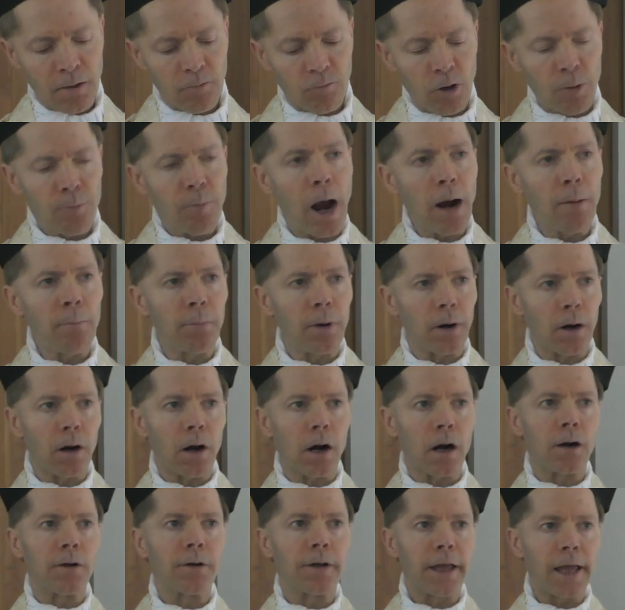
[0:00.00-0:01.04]

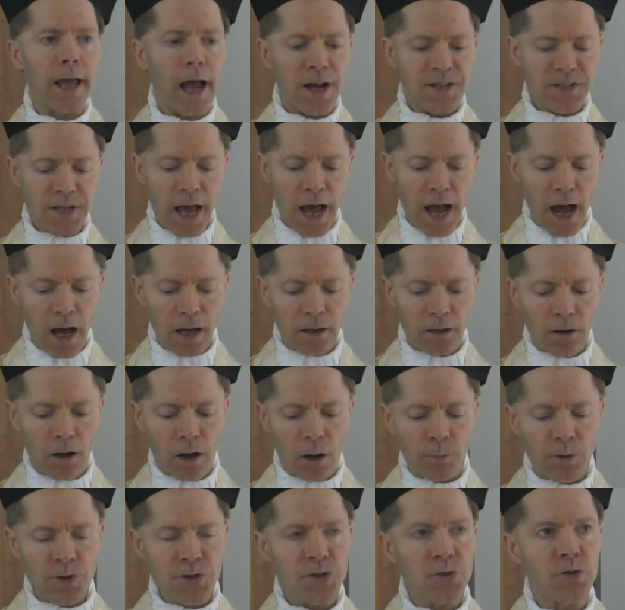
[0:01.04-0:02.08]
Remember, he has had
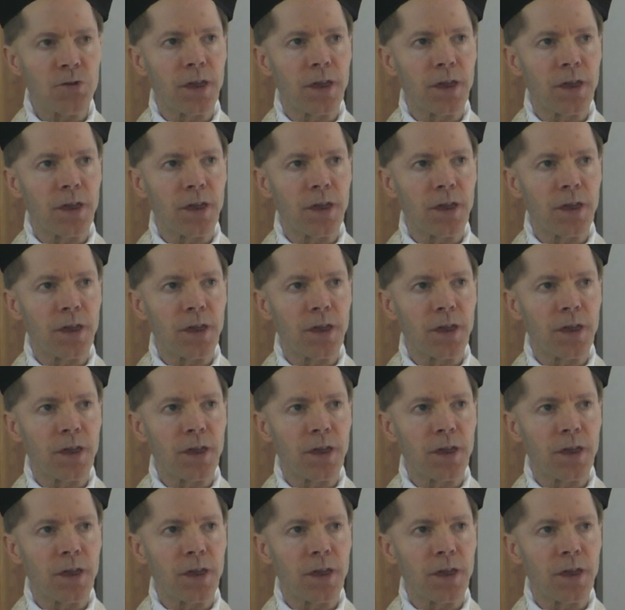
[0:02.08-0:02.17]
almost